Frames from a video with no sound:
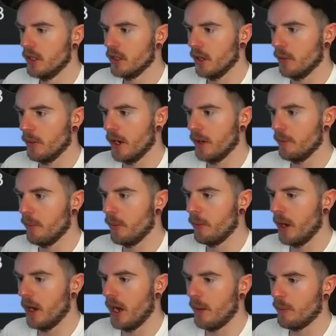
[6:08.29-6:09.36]
Don't mind.
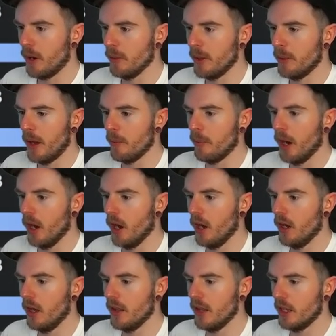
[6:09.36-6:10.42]
Uh, I'm probably betting pot
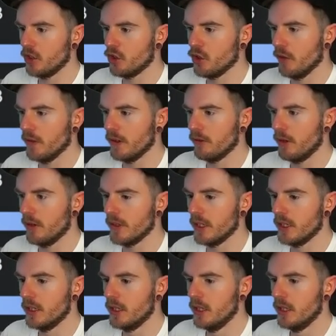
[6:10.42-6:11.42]
and then shoving river.